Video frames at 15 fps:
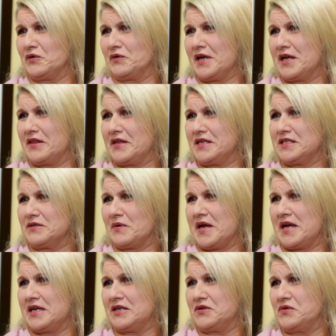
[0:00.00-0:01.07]
your leg this
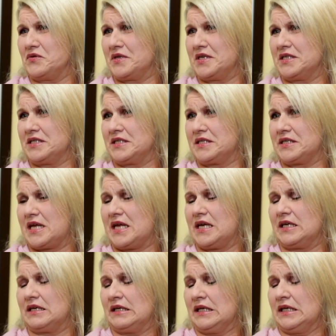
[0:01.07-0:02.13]
way and do this.
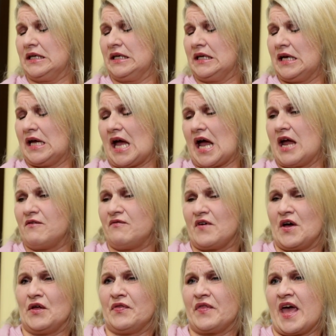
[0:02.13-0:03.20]
And I
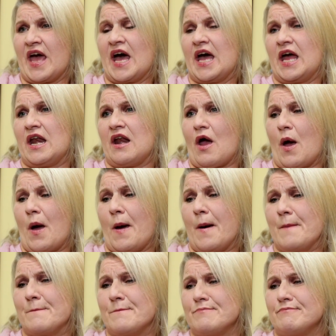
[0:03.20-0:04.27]
felt that,
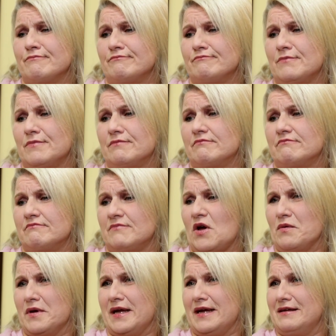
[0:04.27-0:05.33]
um,
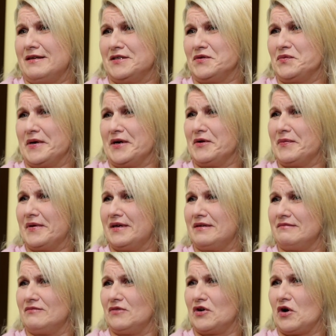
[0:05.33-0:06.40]
okay, this is weird,
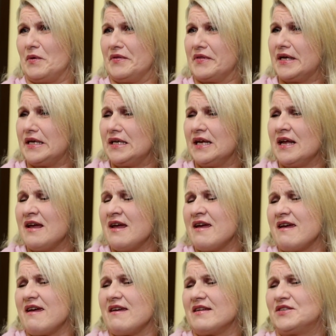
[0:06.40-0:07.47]
but we'll go with it.
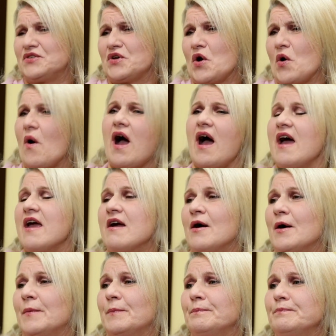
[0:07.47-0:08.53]
So I,
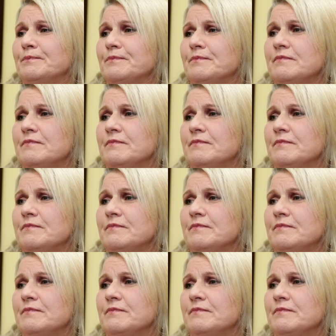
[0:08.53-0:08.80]
um,